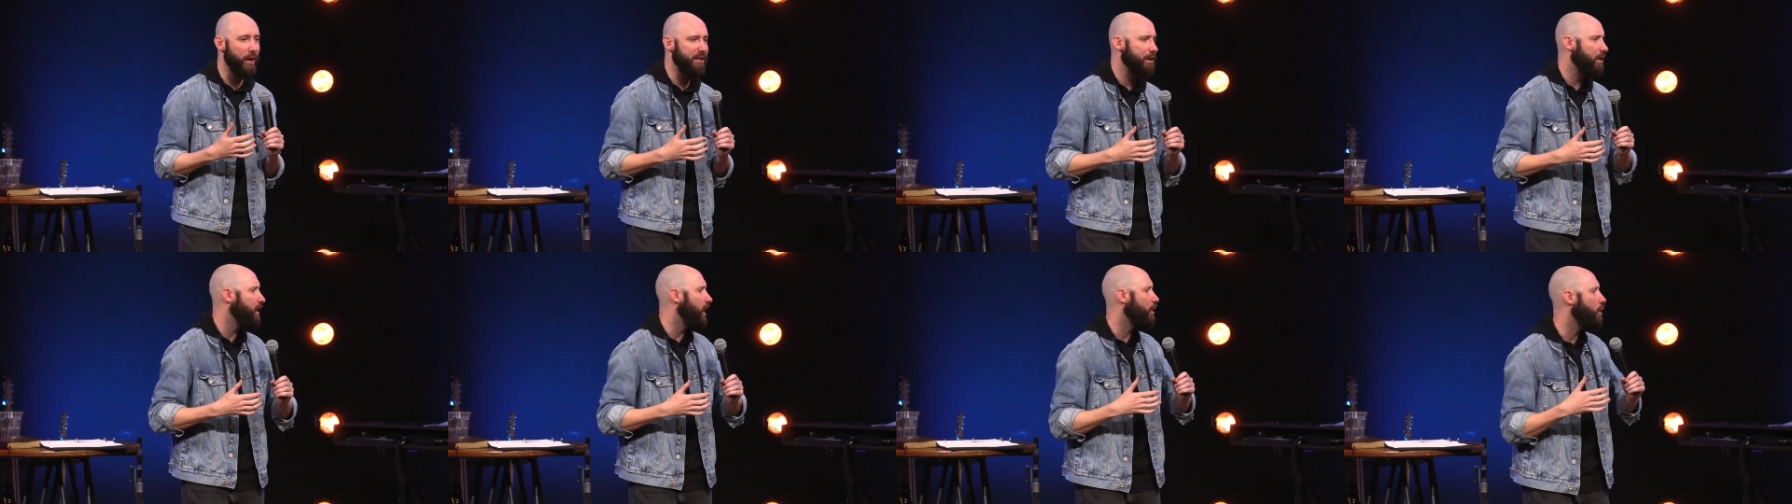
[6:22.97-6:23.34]

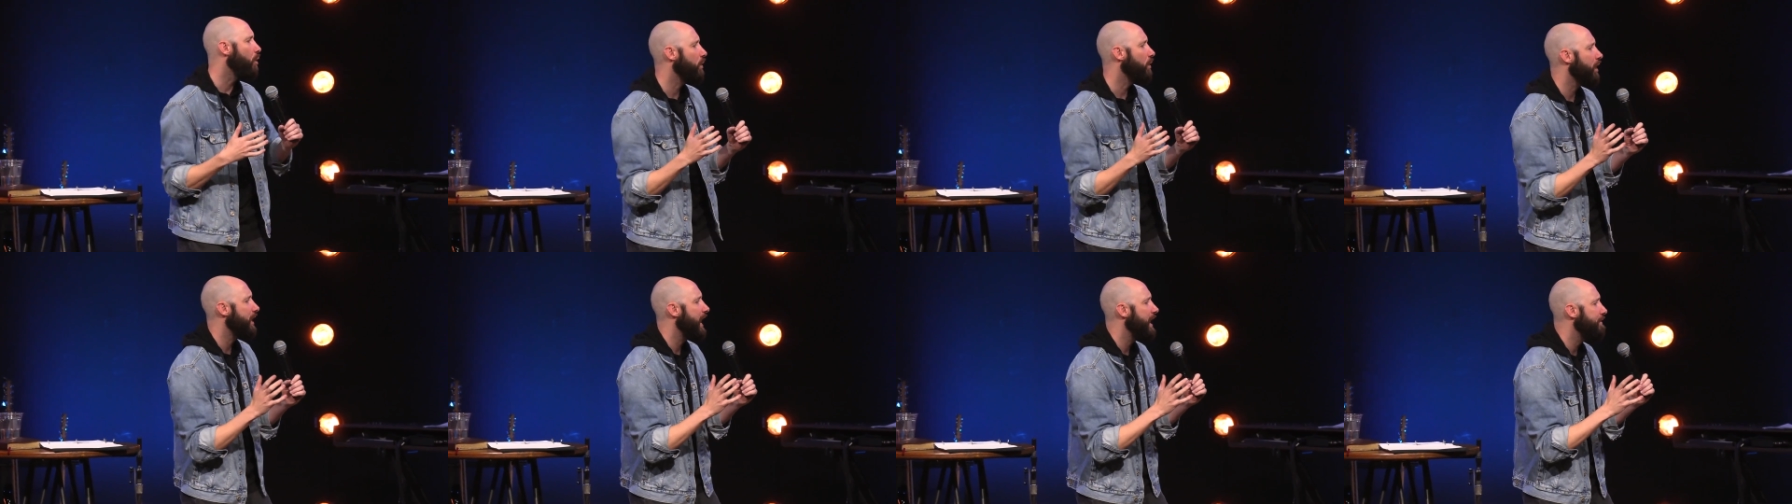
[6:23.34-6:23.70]
They're like, oh,
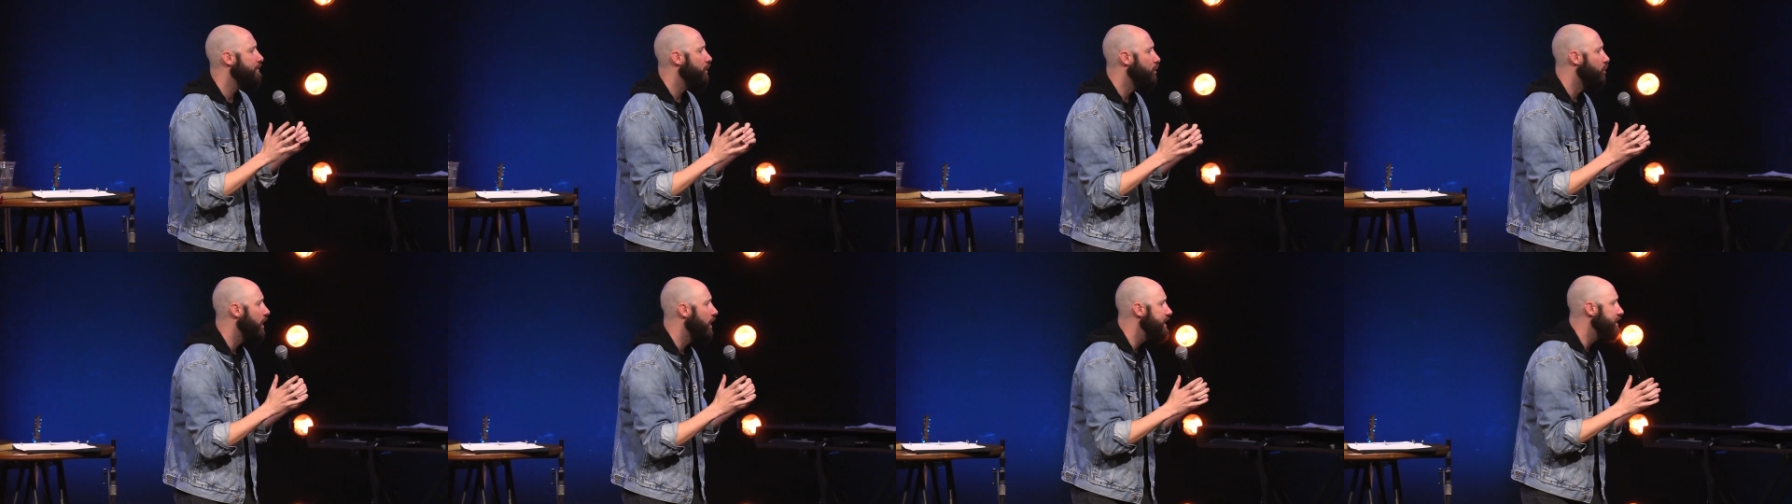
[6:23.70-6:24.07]
we're going to have a
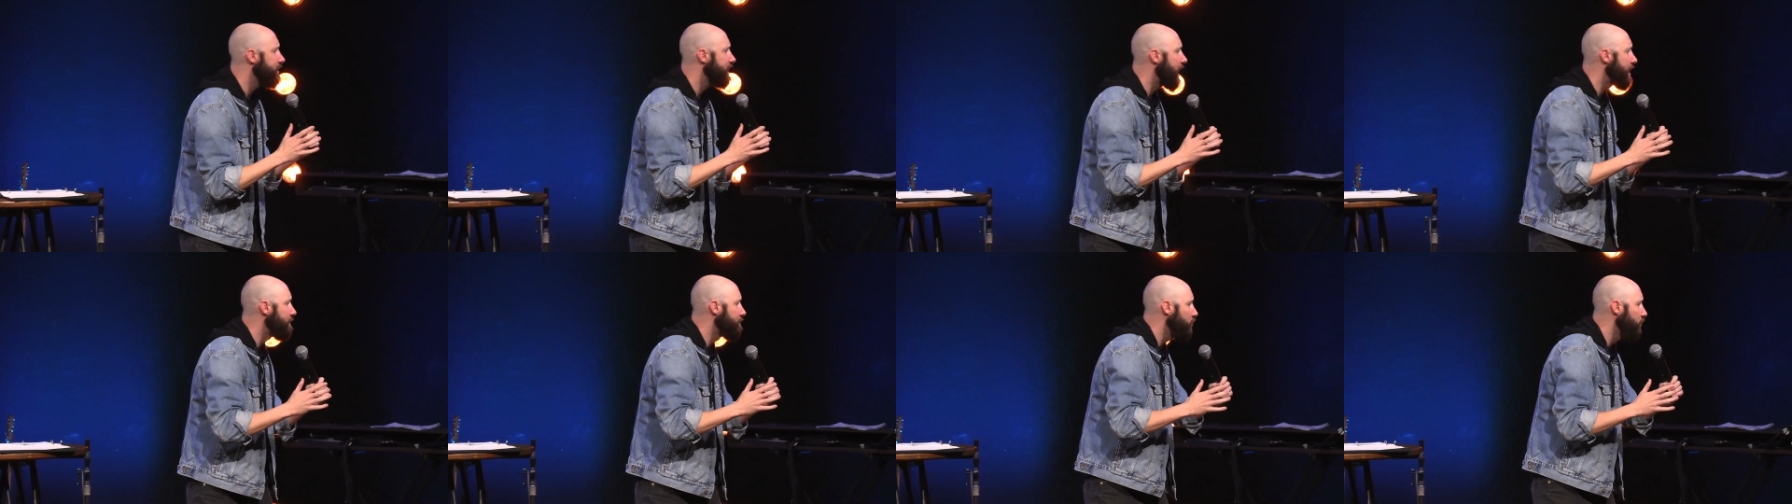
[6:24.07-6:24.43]
great
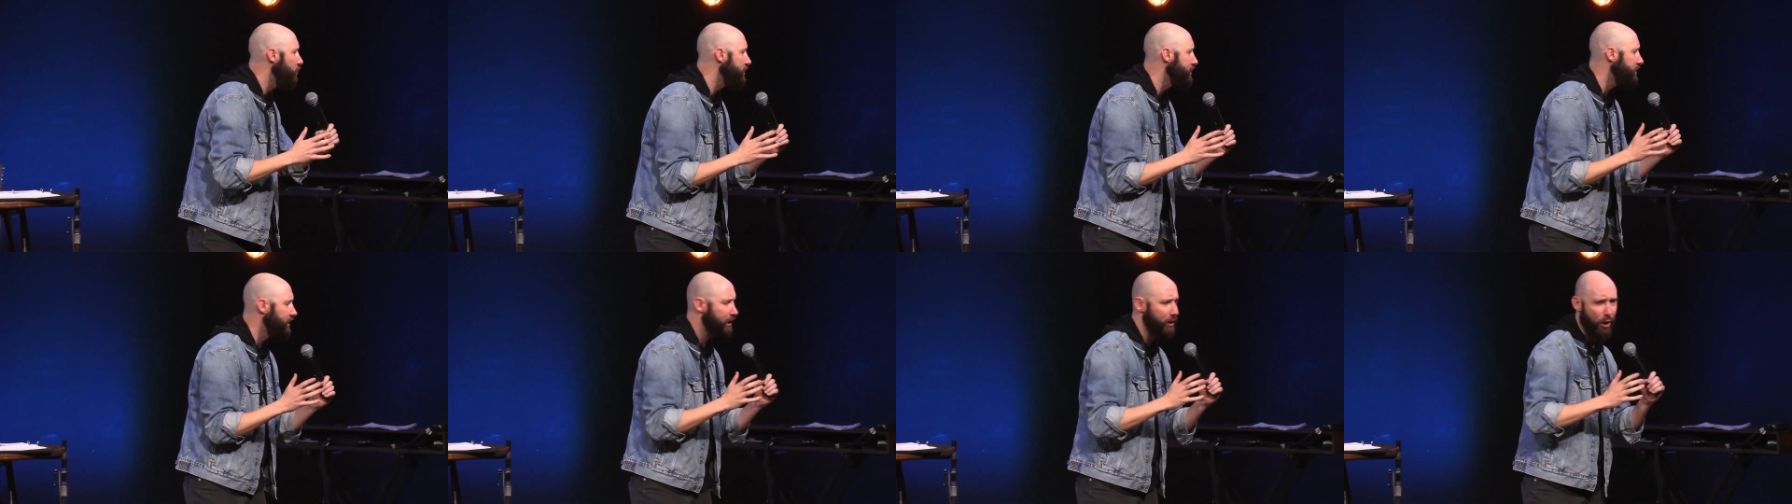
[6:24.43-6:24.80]
time,
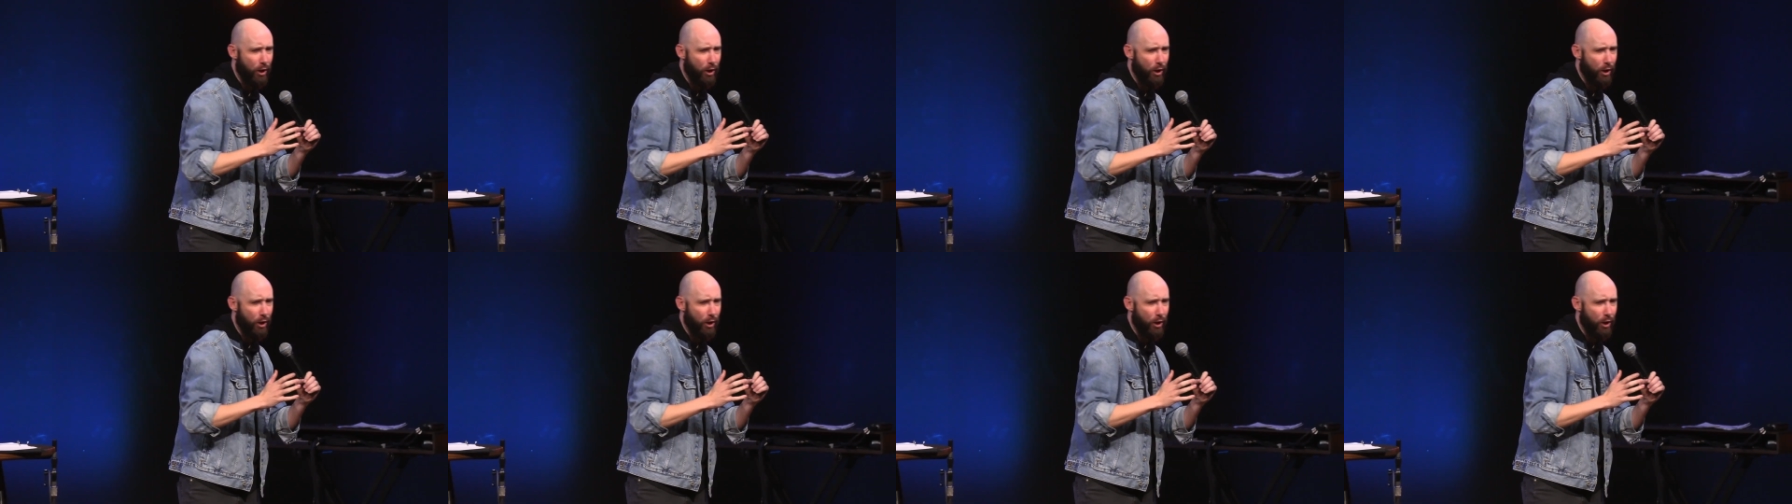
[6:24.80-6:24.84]
boys and